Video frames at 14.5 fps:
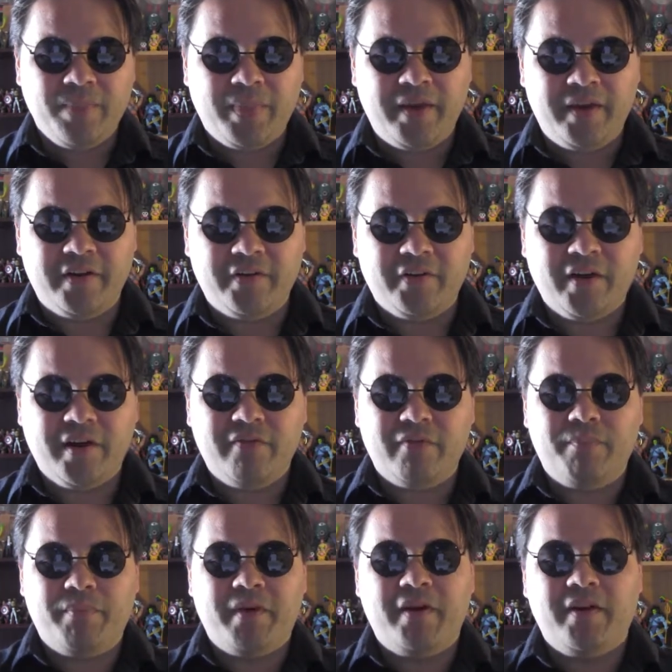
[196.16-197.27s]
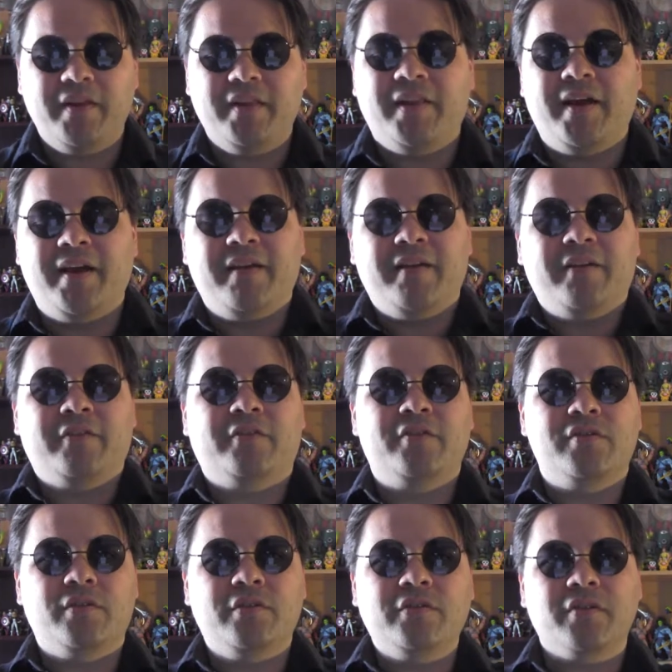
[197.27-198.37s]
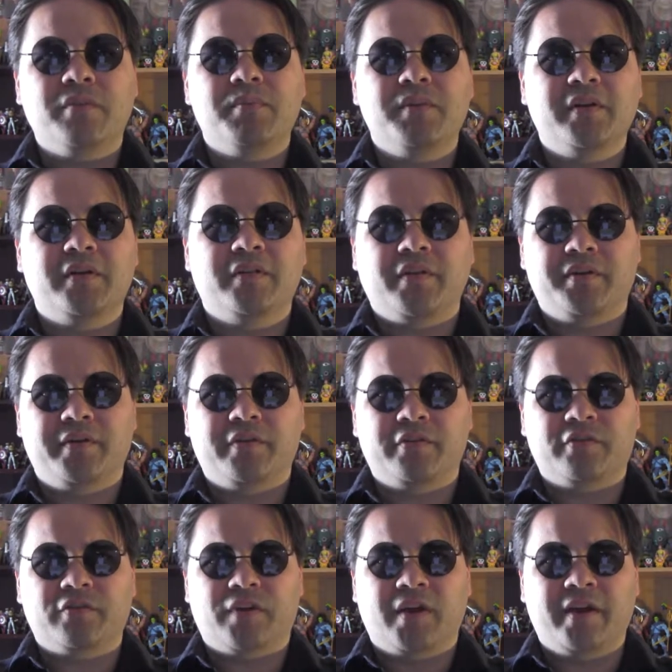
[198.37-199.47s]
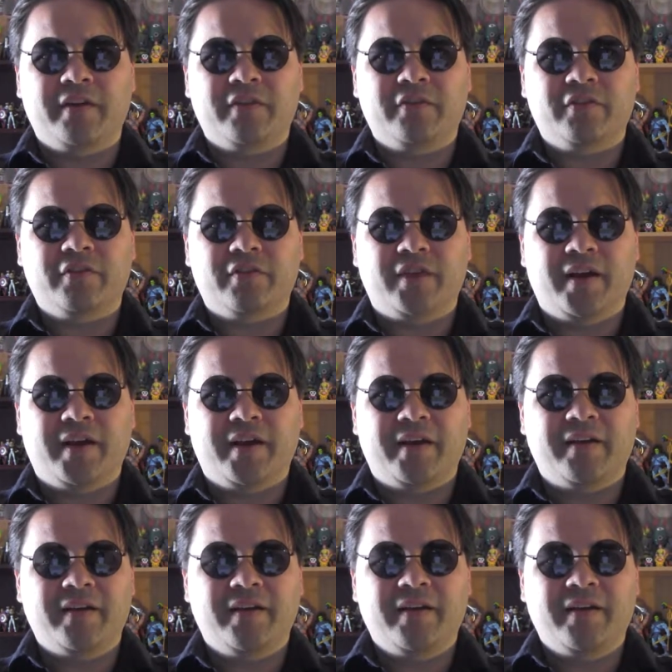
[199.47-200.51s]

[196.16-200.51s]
And it's kind of apparent that he's using military strikes to,